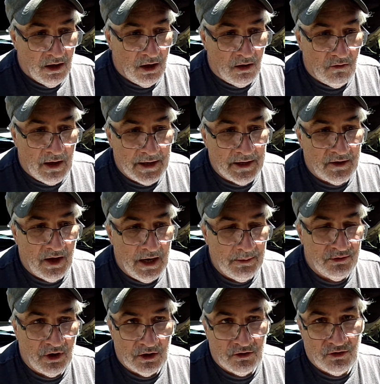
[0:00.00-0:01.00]
A lot of
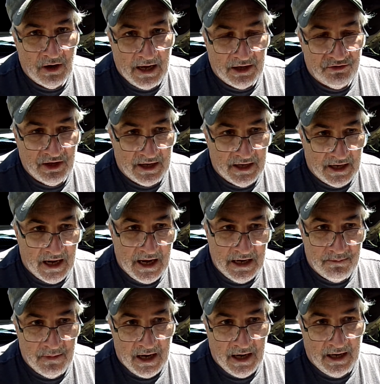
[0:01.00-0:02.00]
times our tracks had an A
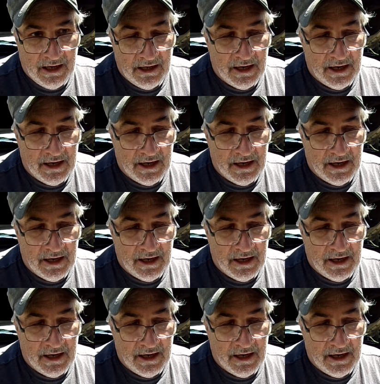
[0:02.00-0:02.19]
main